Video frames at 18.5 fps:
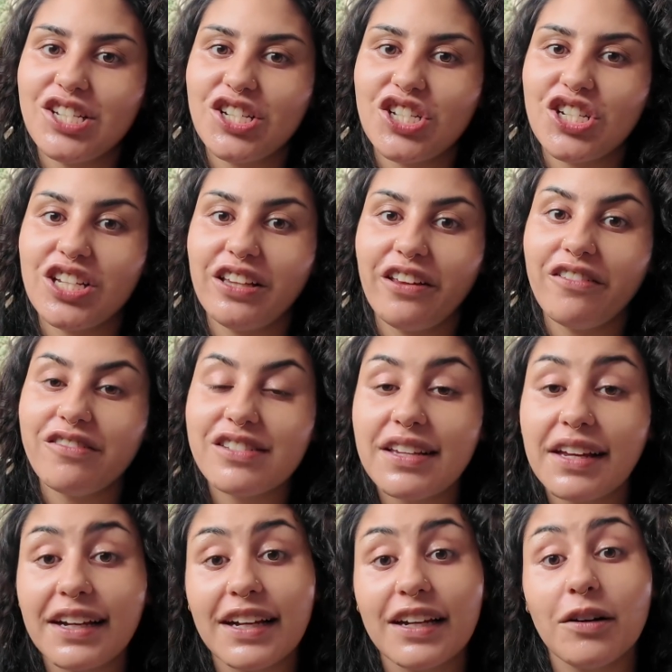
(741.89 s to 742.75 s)
and she lives
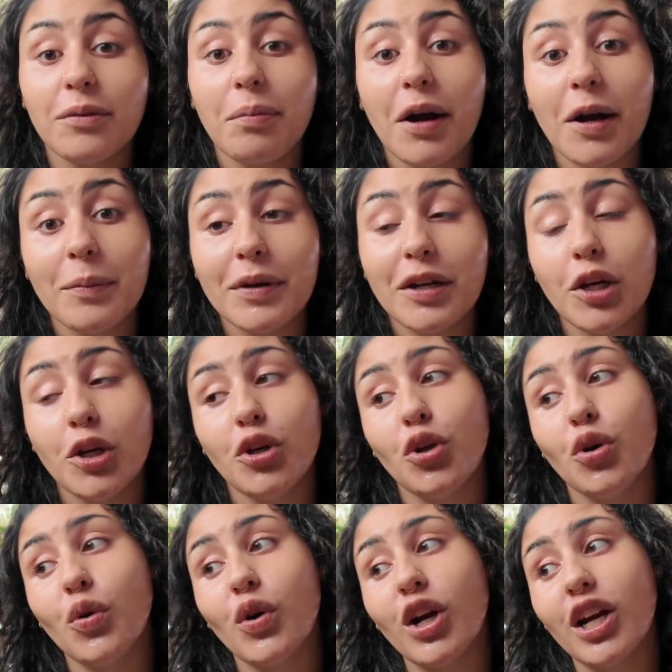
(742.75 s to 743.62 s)
like in an apartment in
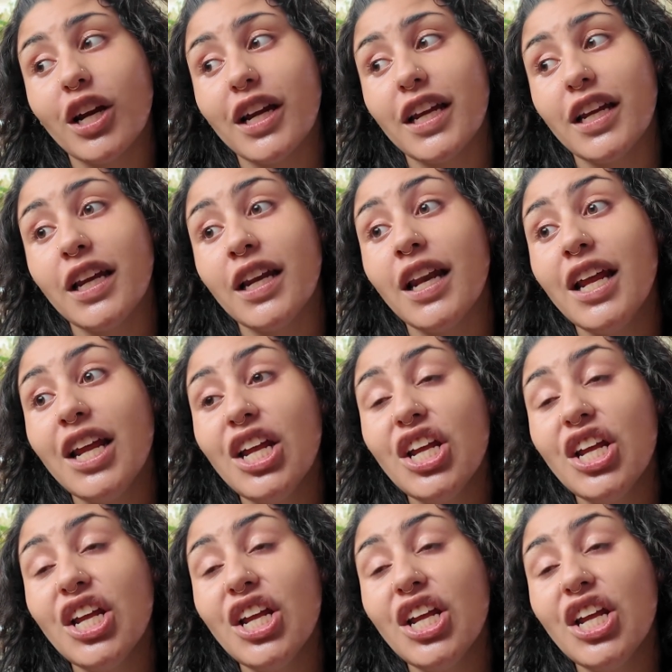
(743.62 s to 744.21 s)
New York, and